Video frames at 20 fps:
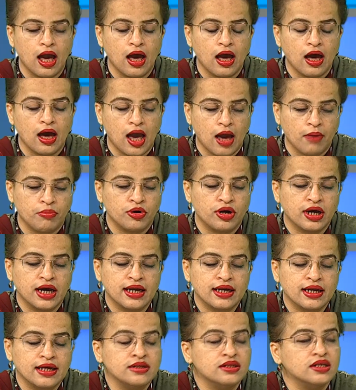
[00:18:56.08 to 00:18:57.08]

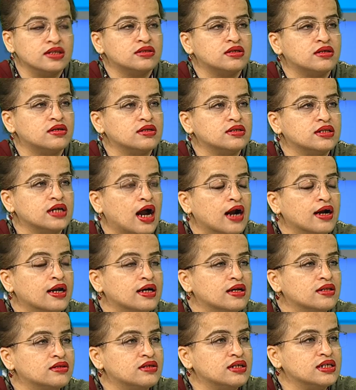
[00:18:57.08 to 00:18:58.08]
abrogating the
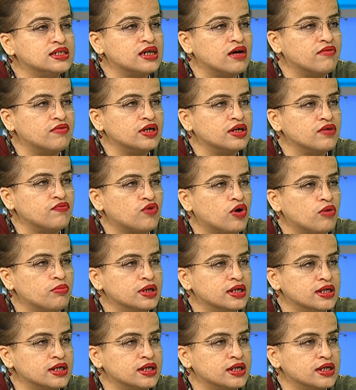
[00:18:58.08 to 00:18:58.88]
Article 370 from